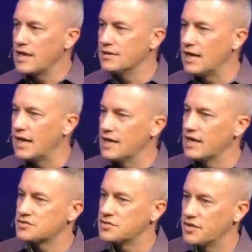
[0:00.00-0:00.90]
day
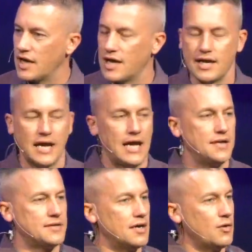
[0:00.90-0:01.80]
yesterday
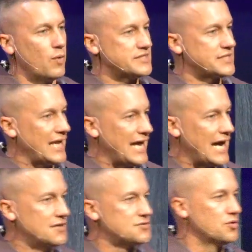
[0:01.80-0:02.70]
at West Allen
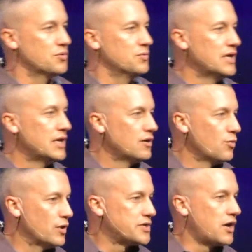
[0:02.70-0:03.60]
High School.
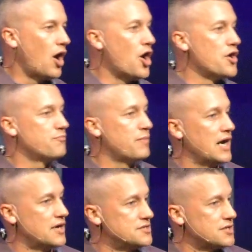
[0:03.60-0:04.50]
Was our Art of
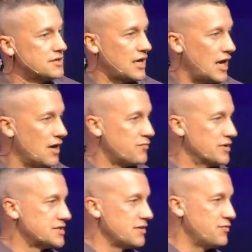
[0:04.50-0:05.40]
Marriage
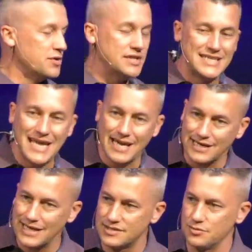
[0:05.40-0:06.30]
conference. If you
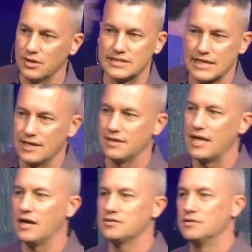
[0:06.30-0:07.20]
didn't get to attend
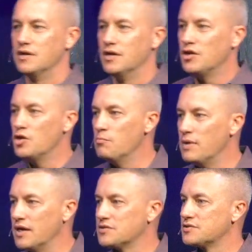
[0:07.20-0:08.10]
that, you
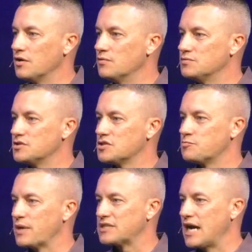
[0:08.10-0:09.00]
missed just a
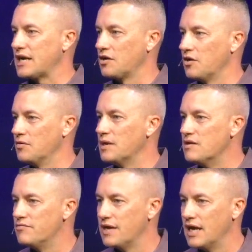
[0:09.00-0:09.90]
spectacular
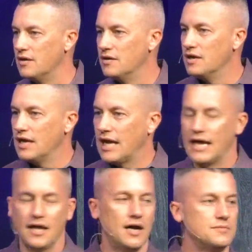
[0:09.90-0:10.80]
event.
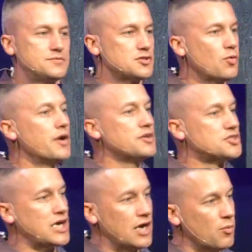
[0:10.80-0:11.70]
And I just wanted to
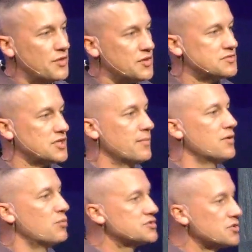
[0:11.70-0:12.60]
share with you some of
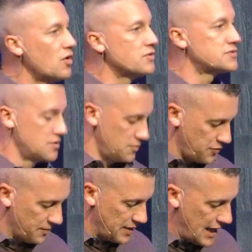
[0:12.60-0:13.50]
the results
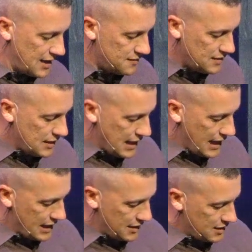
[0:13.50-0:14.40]
from that,
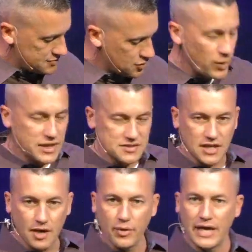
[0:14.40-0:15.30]
and so we could
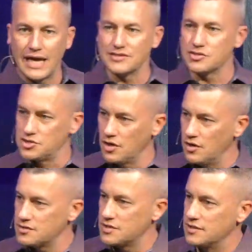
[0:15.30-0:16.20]
celebrate as a
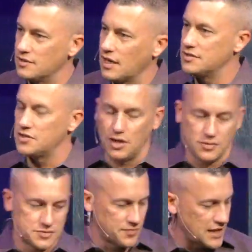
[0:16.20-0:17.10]
church and let you know
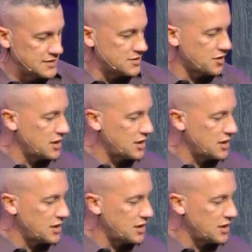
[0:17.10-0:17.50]
some things that are